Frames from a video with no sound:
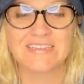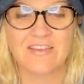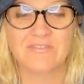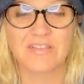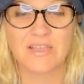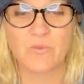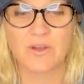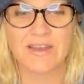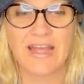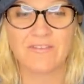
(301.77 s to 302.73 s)
definitely
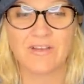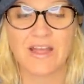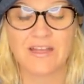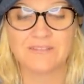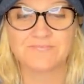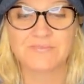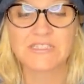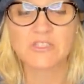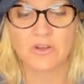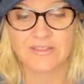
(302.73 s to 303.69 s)
would have uh,
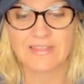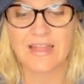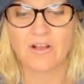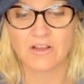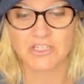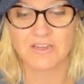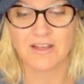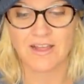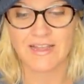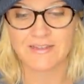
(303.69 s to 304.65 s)
started that auction
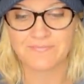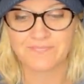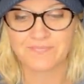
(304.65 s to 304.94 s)
high.